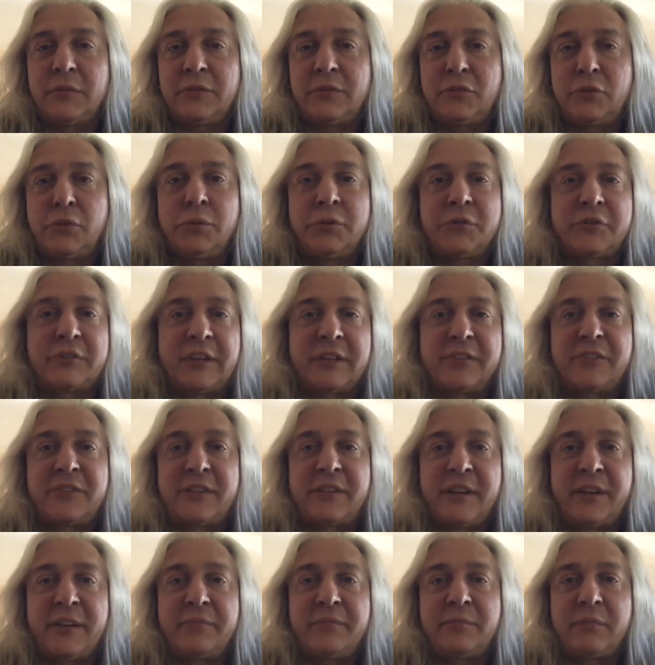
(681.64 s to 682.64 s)
tool sets
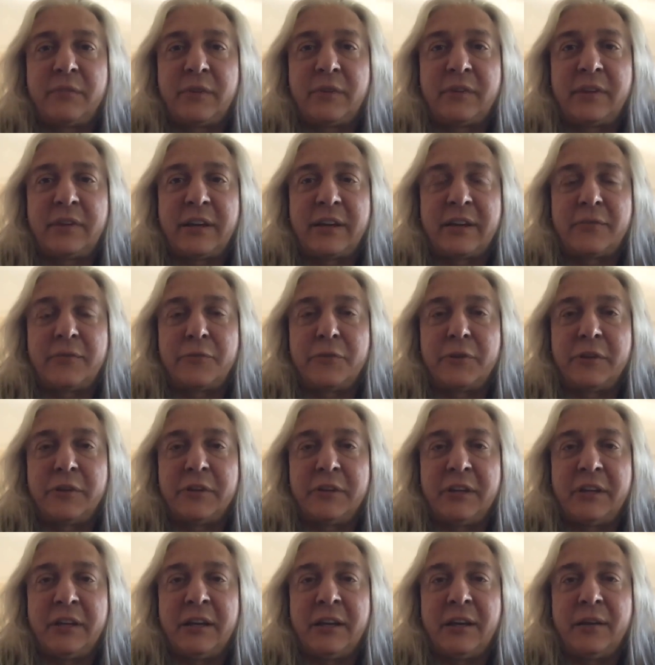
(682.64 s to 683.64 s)
that that can
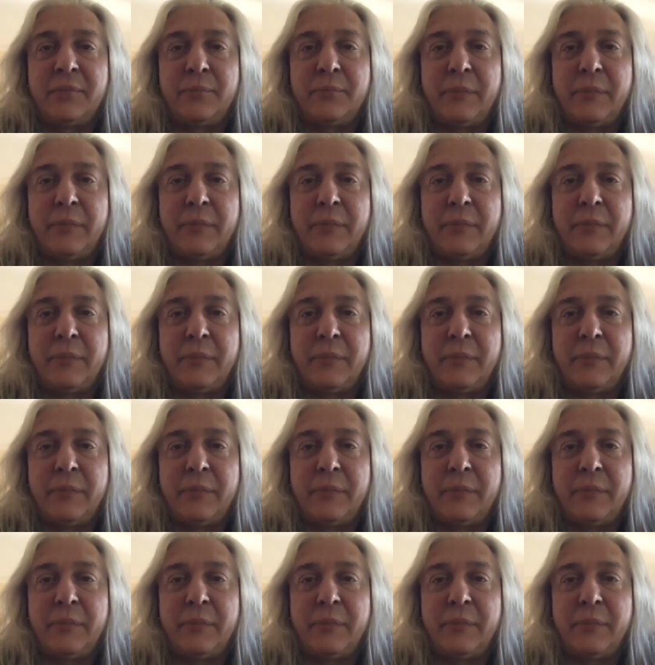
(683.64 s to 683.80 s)
really uh,